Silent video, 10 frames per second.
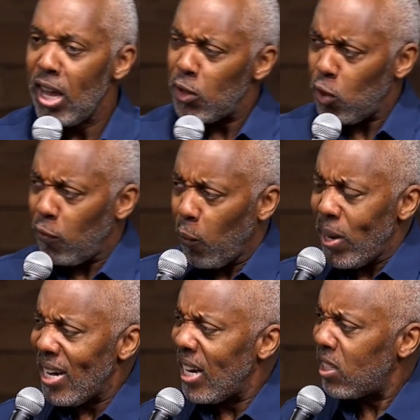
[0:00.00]
So if we
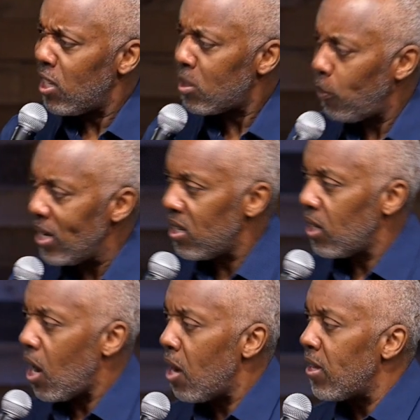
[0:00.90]
can get to this place in
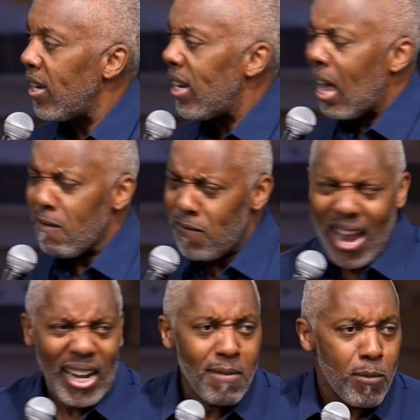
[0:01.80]
God, then in our
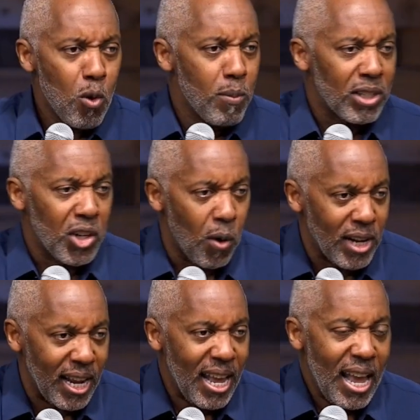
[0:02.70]
valley moments, know
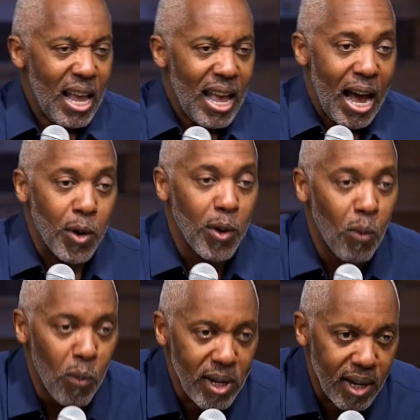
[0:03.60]
that I don't know
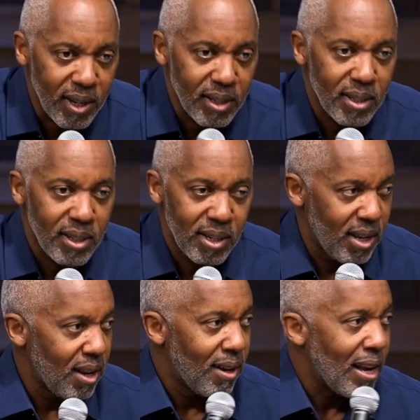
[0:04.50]

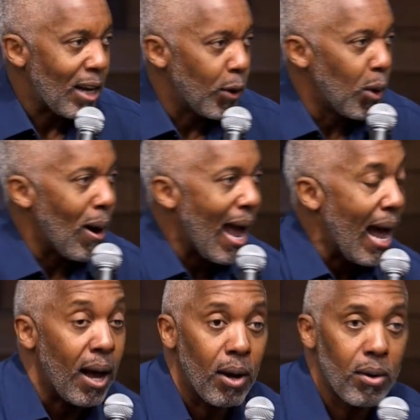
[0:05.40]
when, I don't know
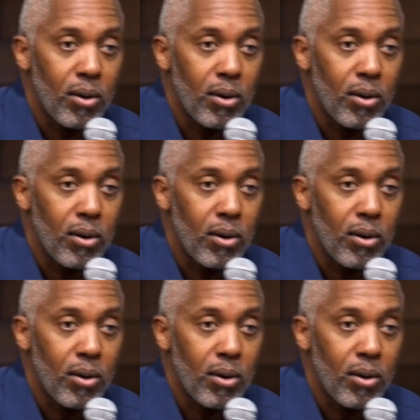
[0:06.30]
how,